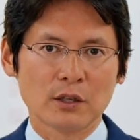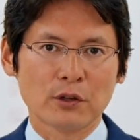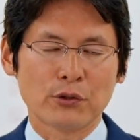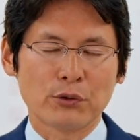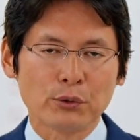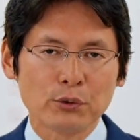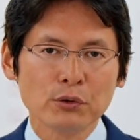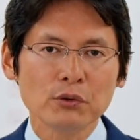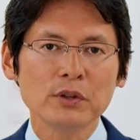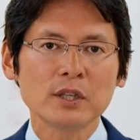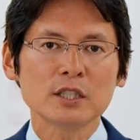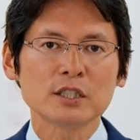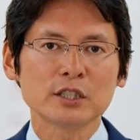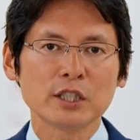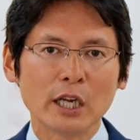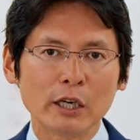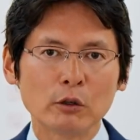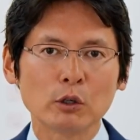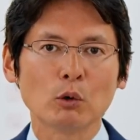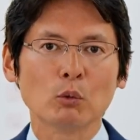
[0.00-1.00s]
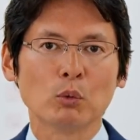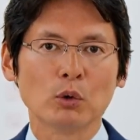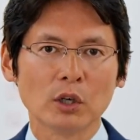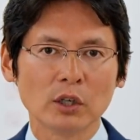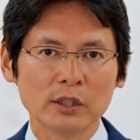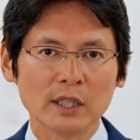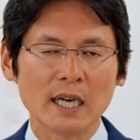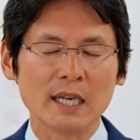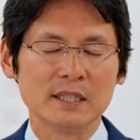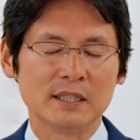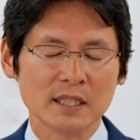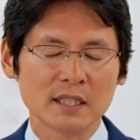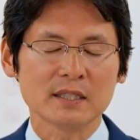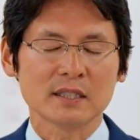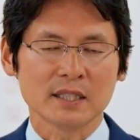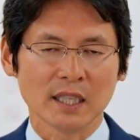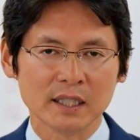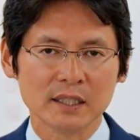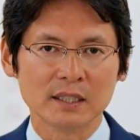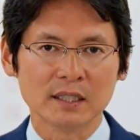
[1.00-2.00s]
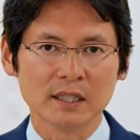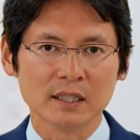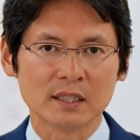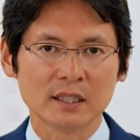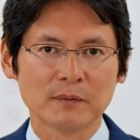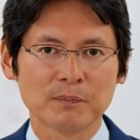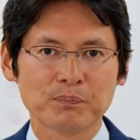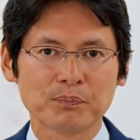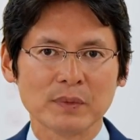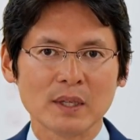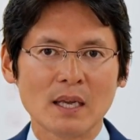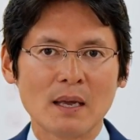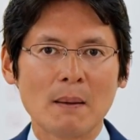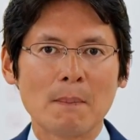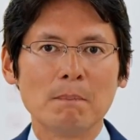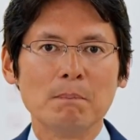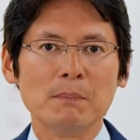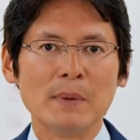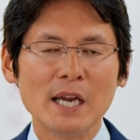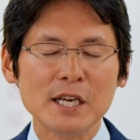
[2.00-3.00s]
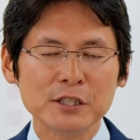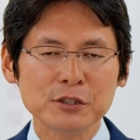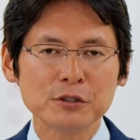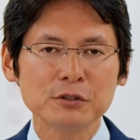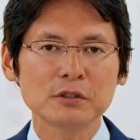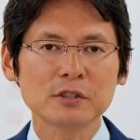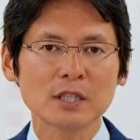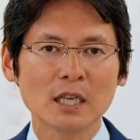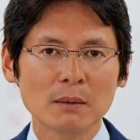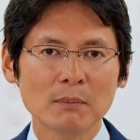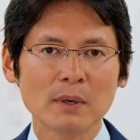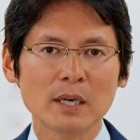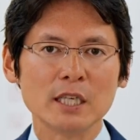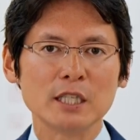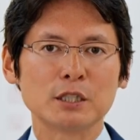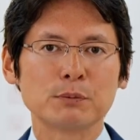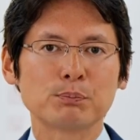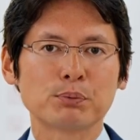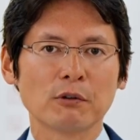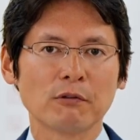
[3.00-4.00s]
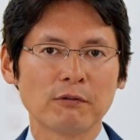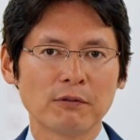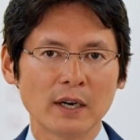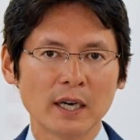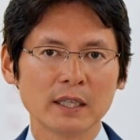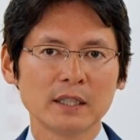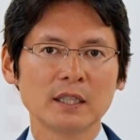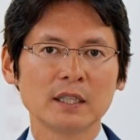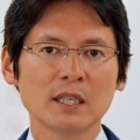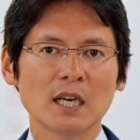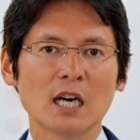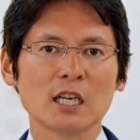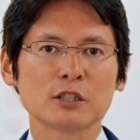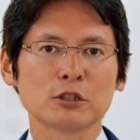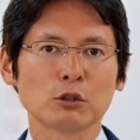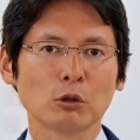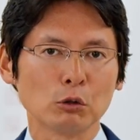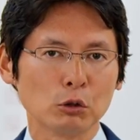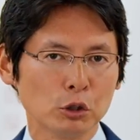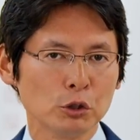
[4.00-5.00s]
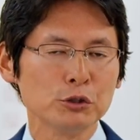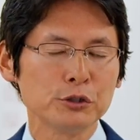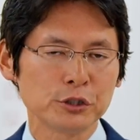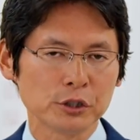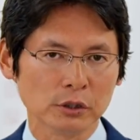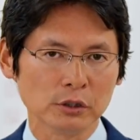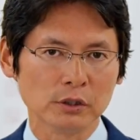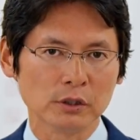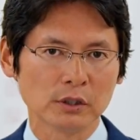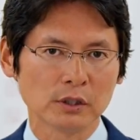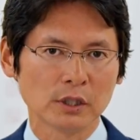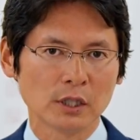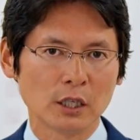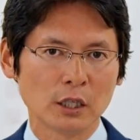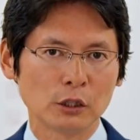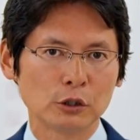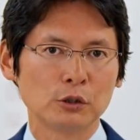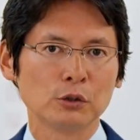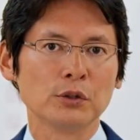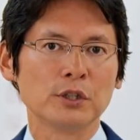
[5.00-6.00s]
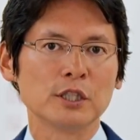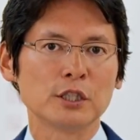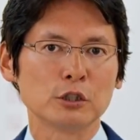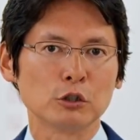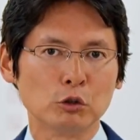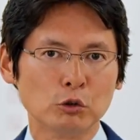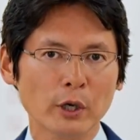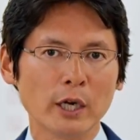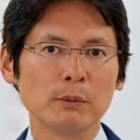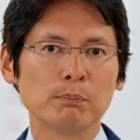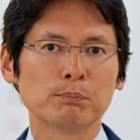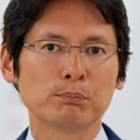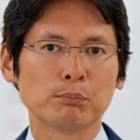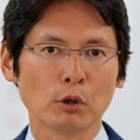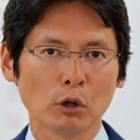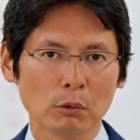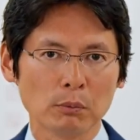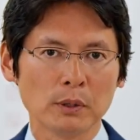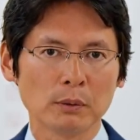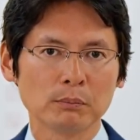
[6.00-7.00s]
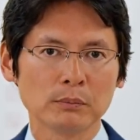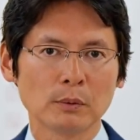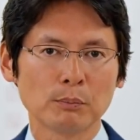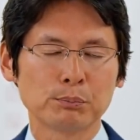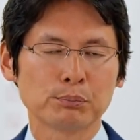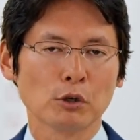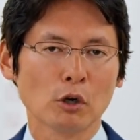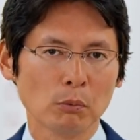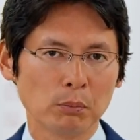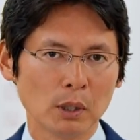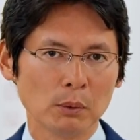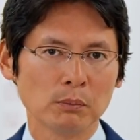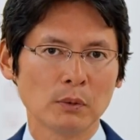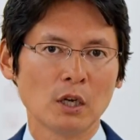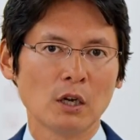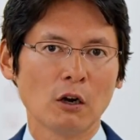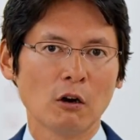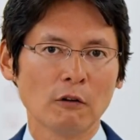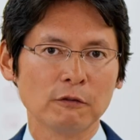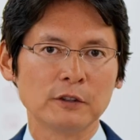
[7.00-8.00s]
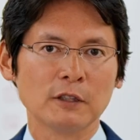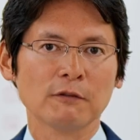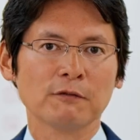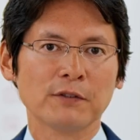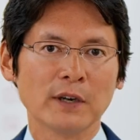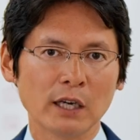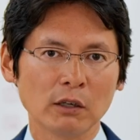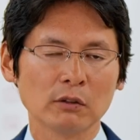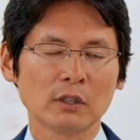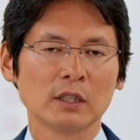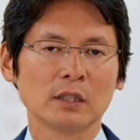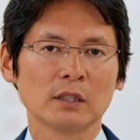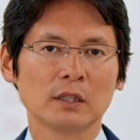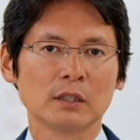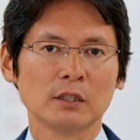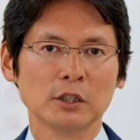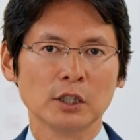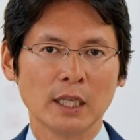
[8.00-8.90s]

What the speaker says: through the sacred word I just cited, Meishu-sama is providing a solution to this great problem of the violent